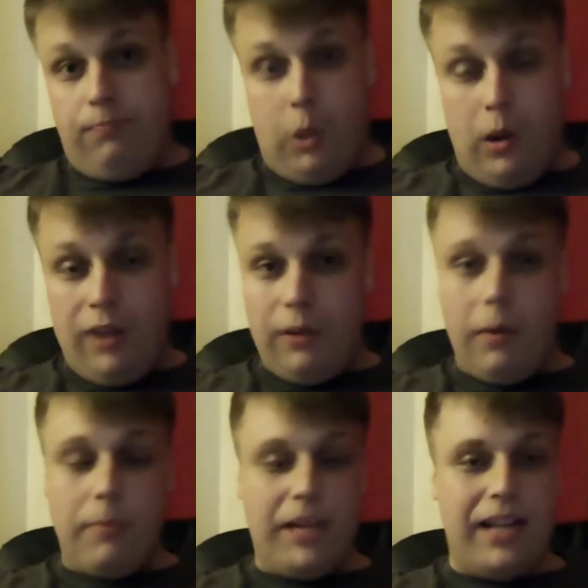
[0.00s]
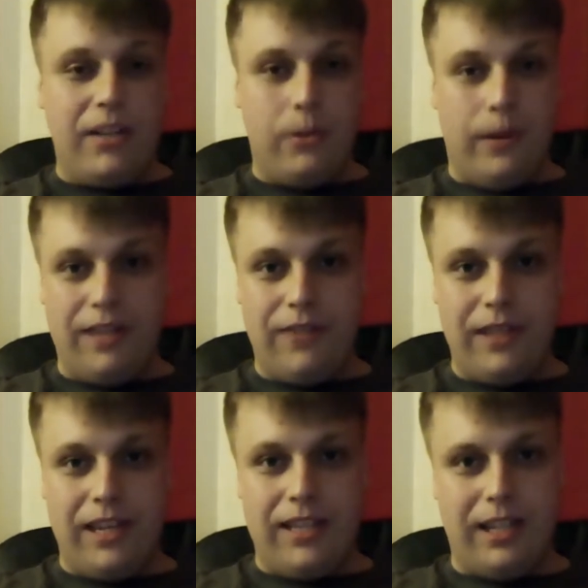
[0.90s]
quite a few updates already for
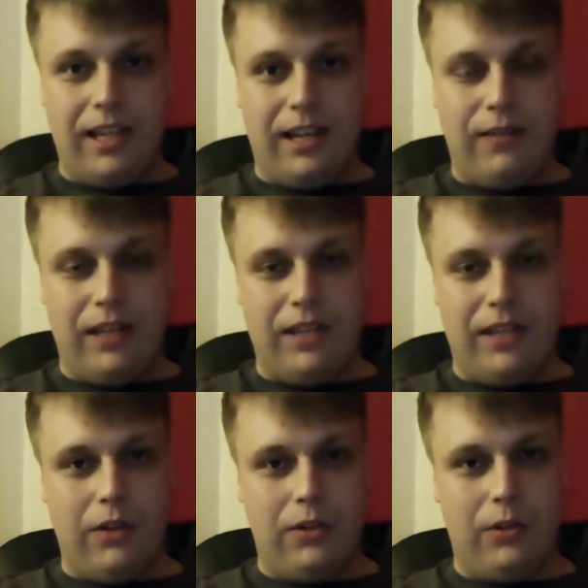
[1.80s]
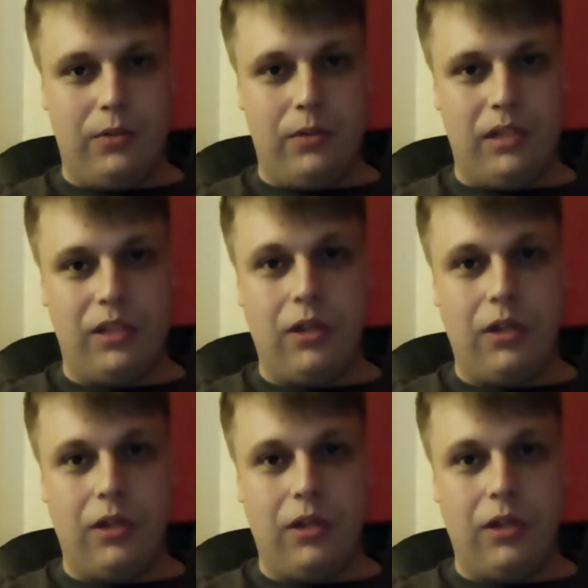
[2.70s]
these consoles, which is good.